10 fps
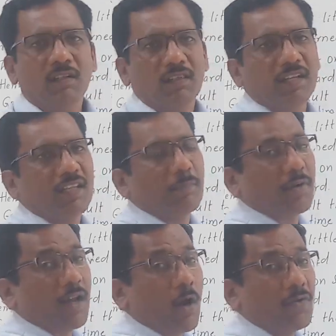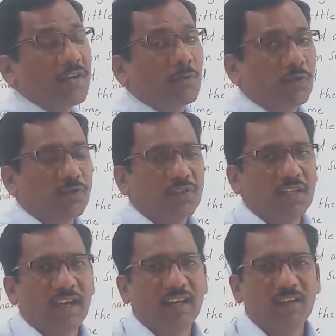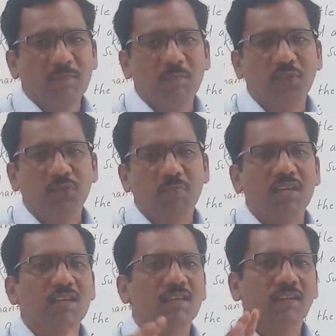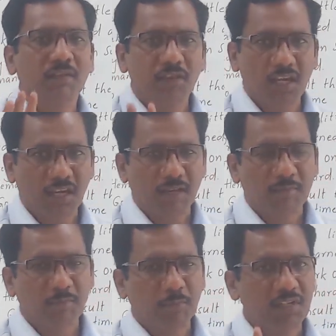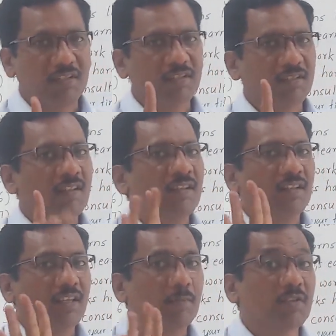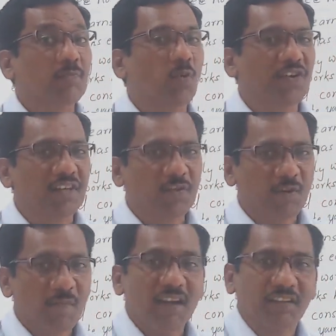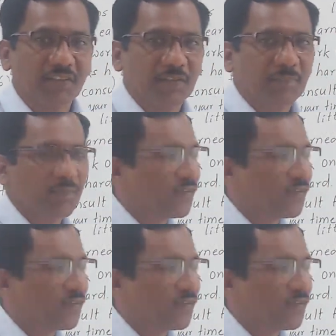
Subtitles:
then the pronoun in question tag must be they. Please keep this point in your mind.